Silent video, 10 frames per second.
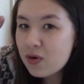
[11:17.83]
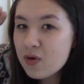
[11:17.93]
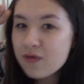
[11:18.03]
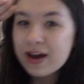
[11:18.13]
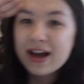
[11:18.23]

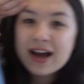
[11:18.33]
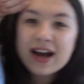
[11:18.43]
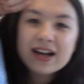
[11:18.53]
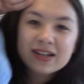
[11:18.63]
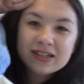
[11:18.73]
Over
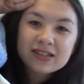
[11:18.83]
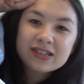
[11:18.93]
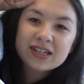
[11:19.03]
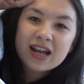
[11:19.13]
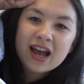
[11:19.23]

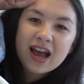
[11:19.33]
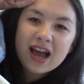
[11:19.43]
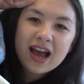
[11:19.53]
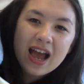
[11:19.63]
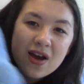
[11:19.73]
and
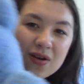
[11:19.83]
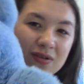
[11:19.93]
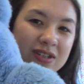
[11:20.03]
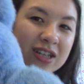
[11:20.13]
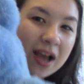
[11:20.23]

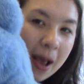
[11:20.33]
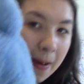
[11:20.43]
out.